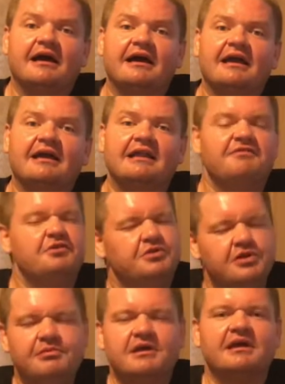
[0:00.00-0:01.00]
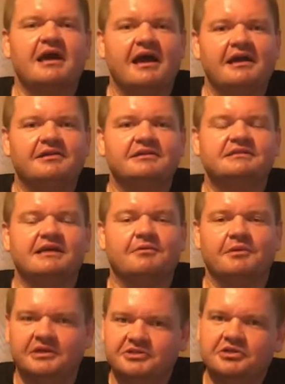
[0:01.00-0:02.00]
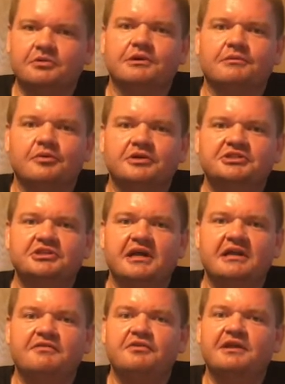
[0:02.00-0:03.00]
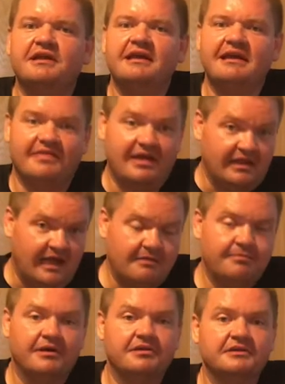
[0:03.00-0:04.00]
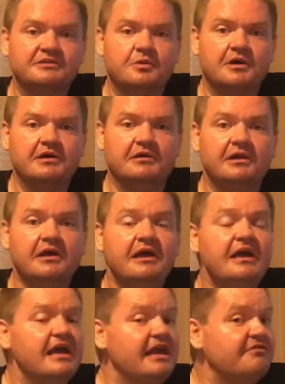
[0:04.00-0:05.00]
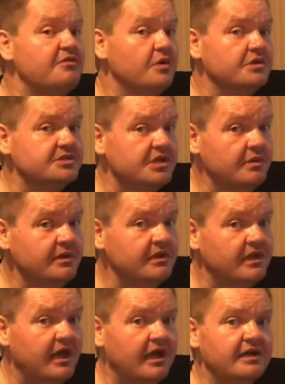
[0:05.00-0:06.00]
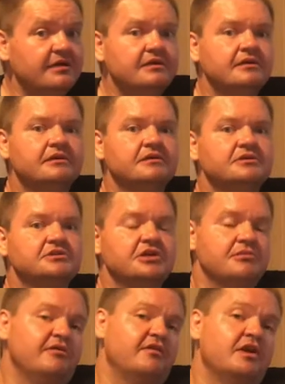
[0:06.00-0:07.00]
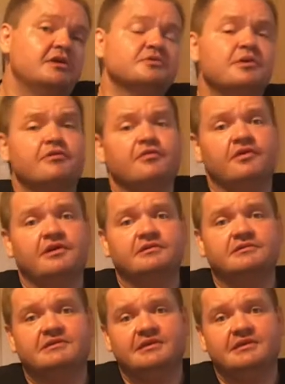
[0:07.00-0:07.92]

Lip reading: And if you do me a kindness, I really sure would appreciate it if you hit that like button as well. And if you are so inclined, share my videos with your friends.